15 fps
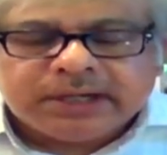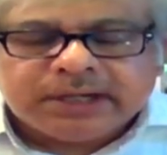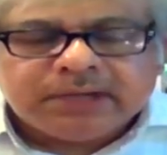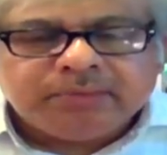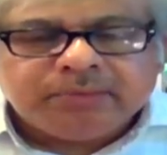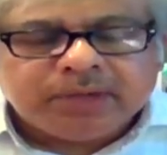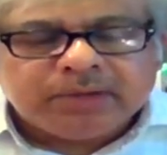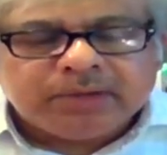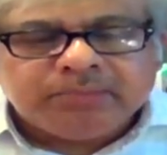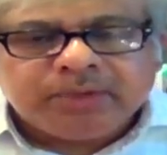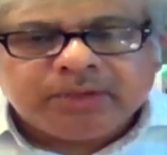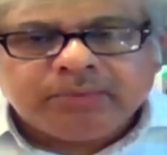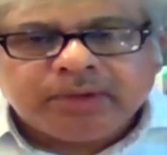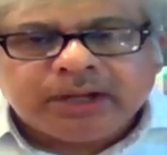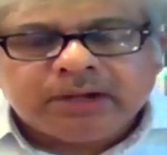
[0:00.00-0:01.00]
where we
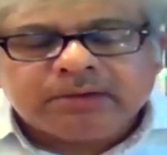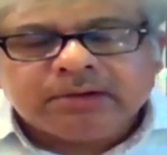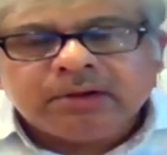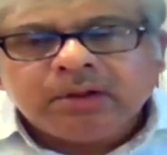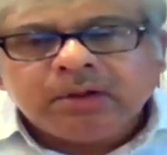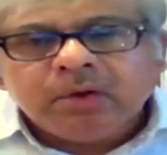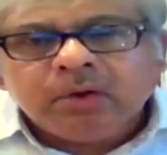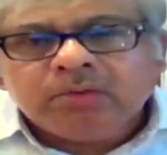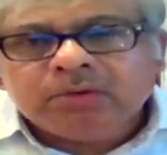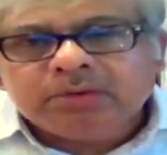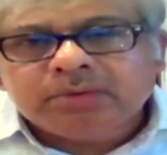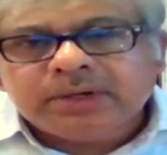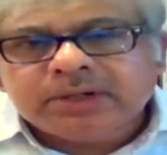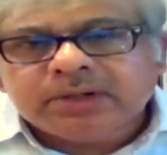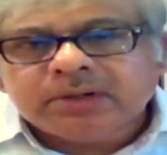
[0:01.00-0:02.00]
were
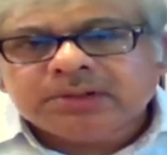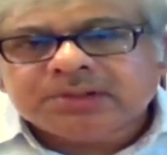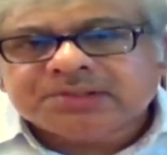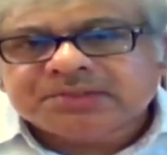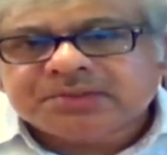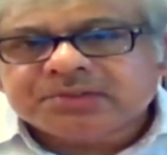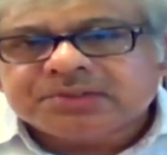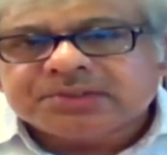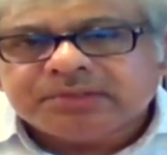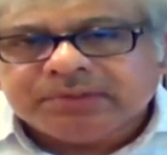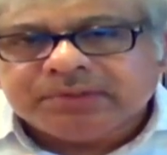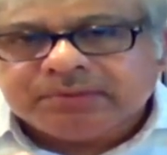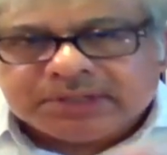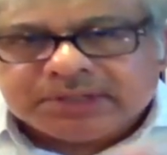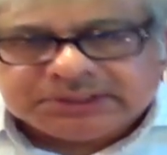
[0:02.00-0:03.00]
overweight on the source of
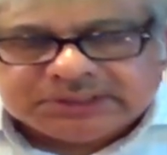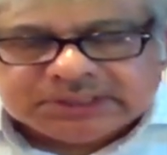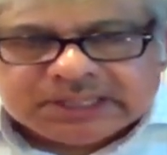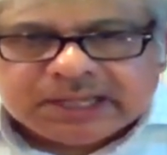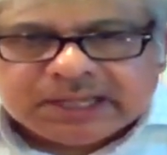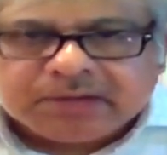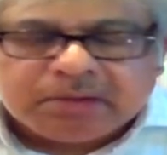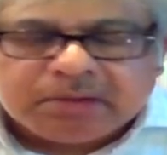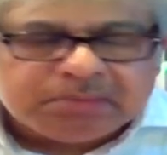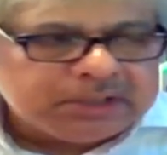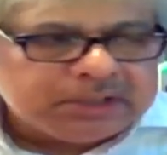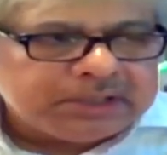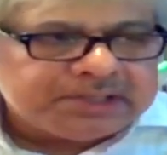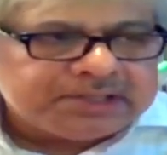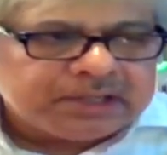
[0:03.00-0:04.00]
inflation like
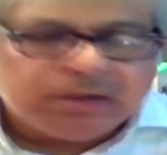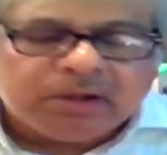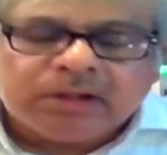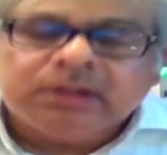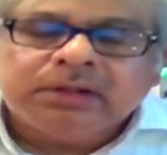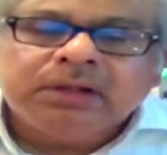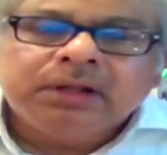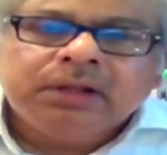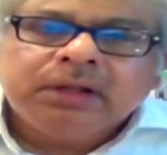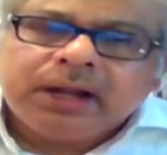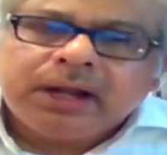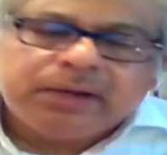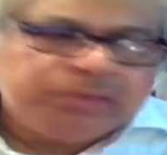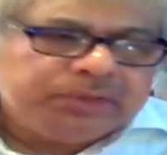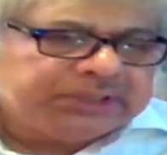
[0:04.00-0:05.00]
commodities and all, and
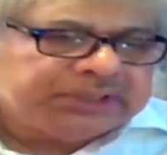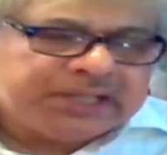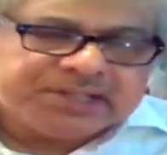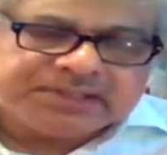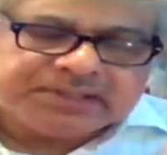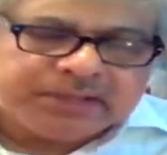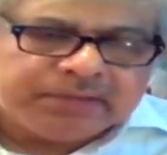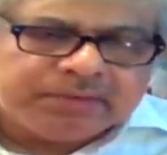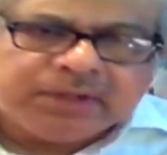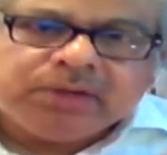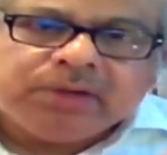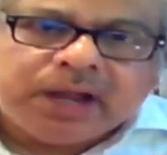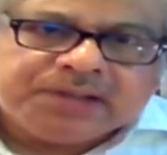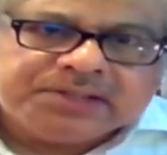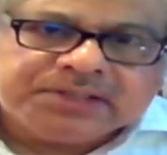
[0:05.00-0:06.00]
which has given you a
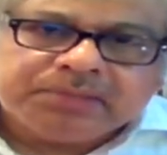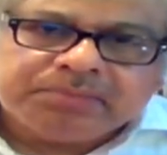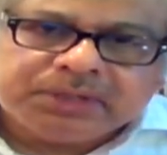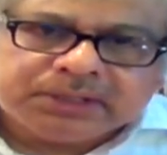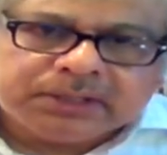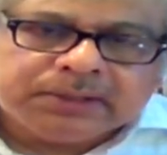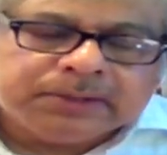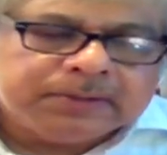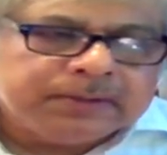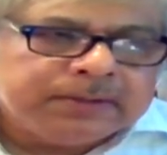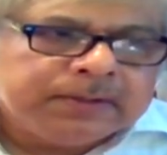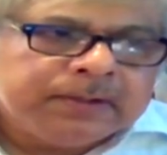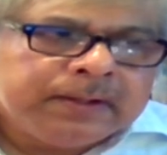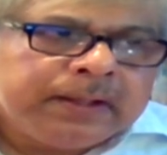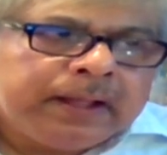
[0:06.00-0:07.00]
handsome return.
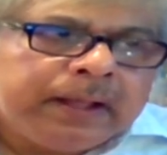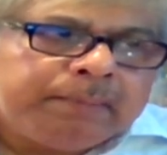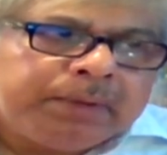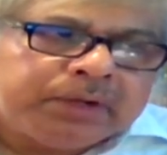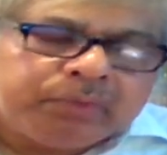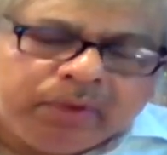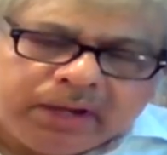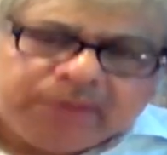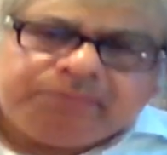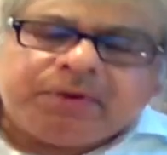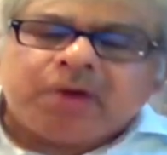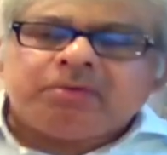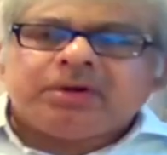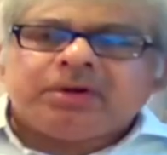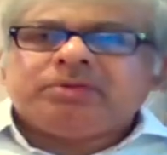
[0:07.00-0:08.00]
But going
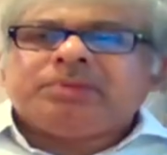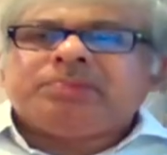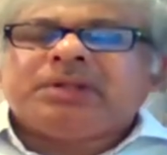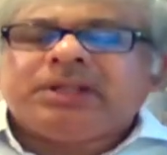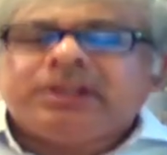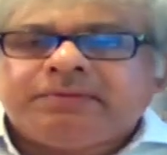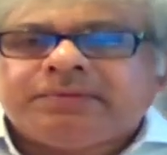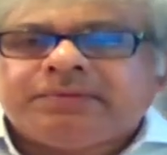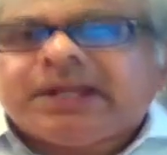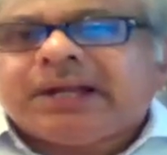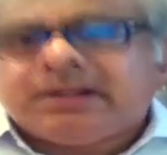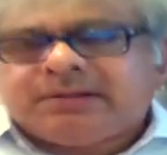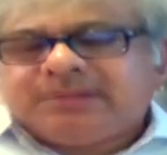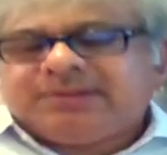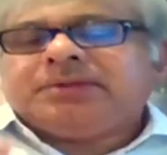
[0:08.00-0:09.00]
forward, we believe that,
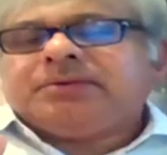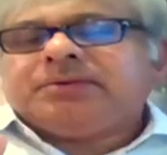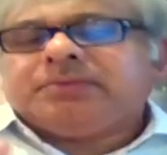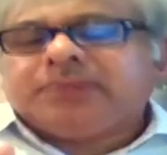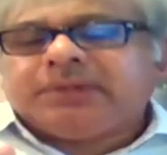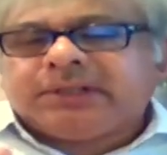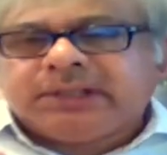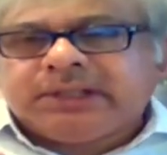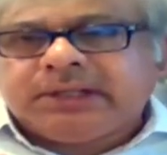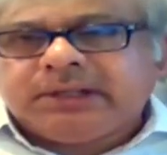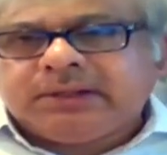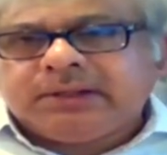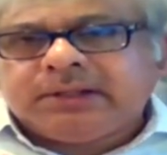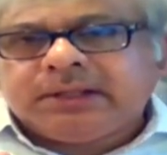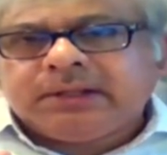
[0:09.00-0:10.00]
you know, the
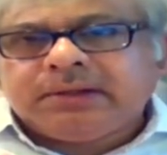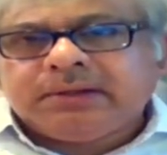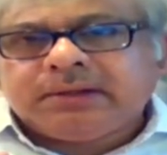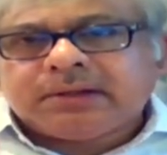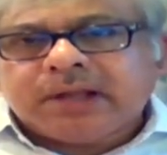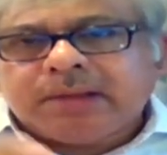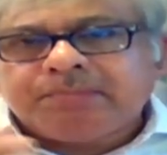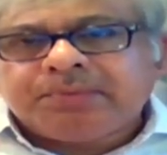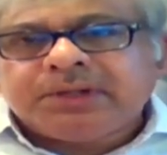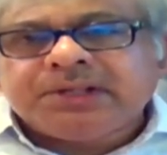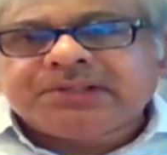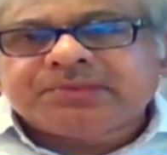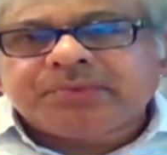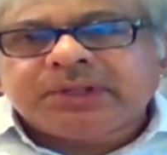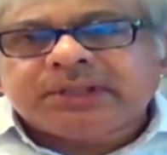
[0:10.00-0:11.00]
the companies
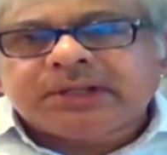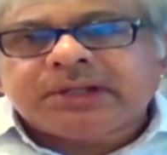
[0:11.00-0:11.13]
with a